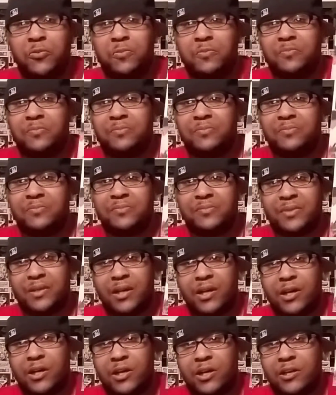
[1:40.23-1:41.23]
dope.
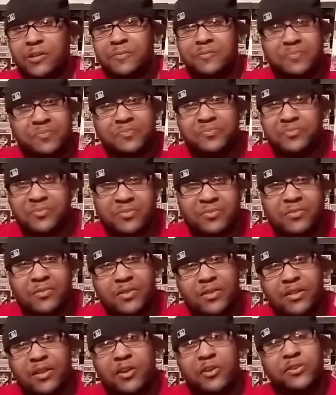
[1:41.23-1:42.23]
You
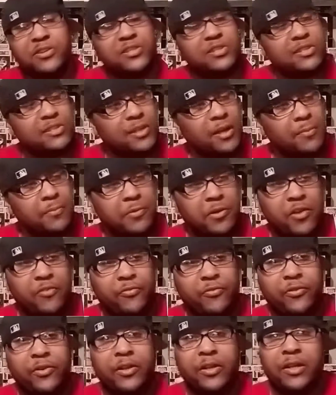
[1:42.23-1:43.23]
know, this is something
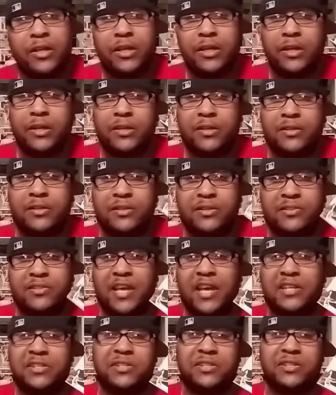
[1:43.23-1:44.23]
different. This
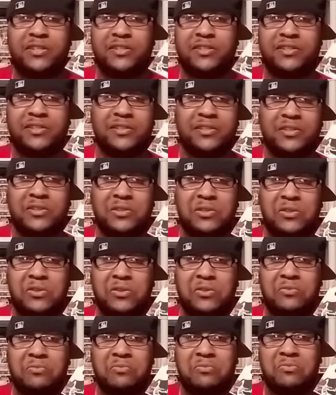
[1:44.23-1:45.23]
is actually the,
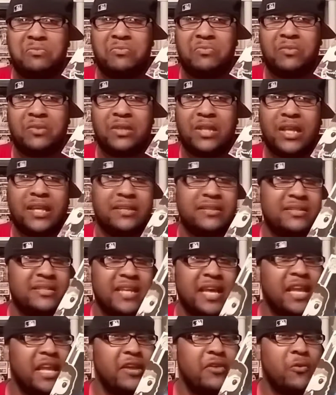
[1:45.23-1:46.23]
I think,
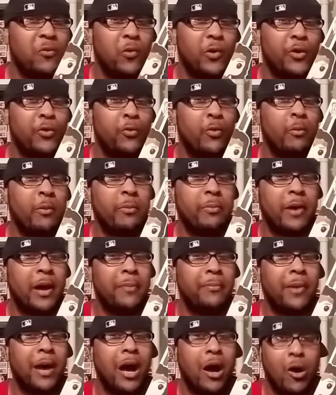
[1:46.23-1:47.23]
second Wonder Woman
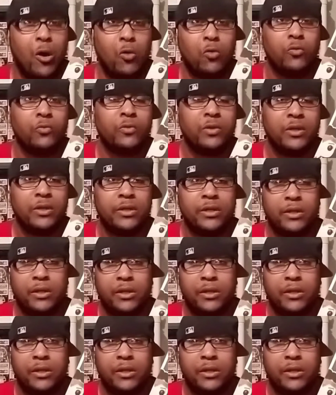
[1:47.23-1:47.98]
pop I own.